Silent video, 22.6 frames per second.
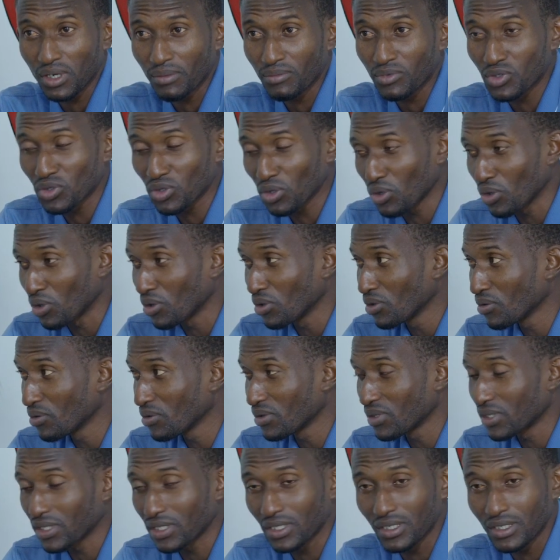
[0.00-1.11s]
so
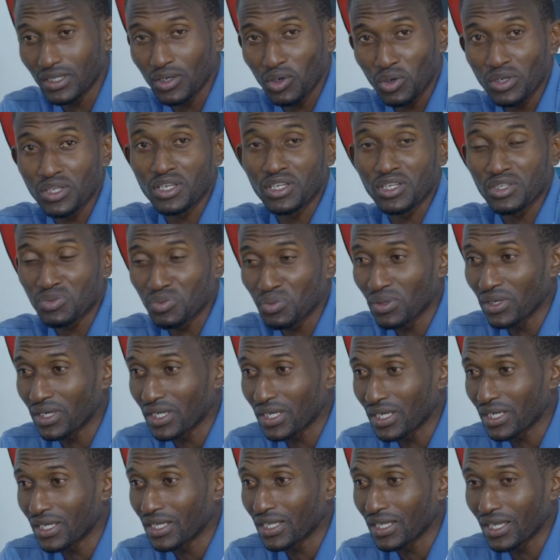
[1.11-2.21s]
the audience will
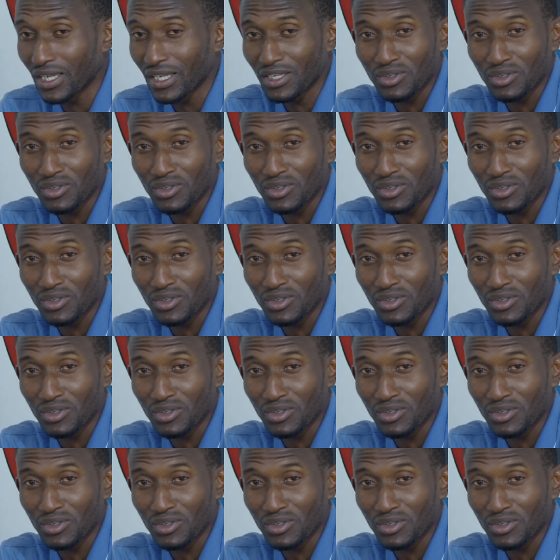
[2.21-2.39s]
really